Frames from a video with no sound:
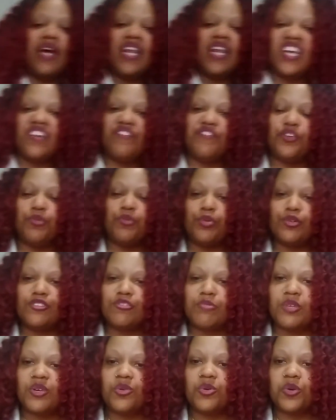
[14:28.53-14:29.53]
My nephew
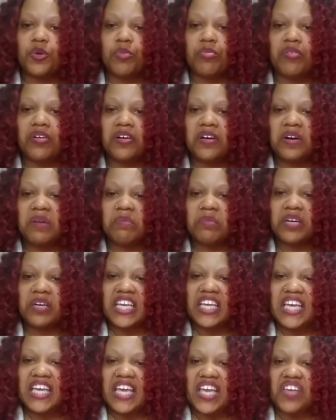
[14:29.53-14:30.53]
supposed to be doing the promo, but
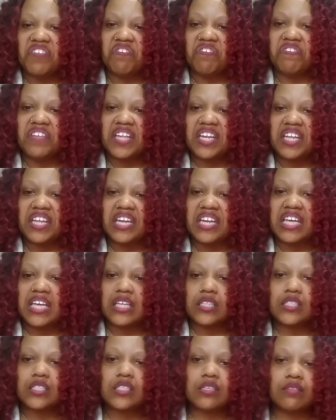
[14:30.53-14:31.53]
he
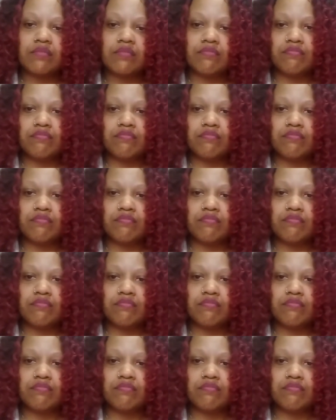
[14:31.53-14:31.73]
doesn't.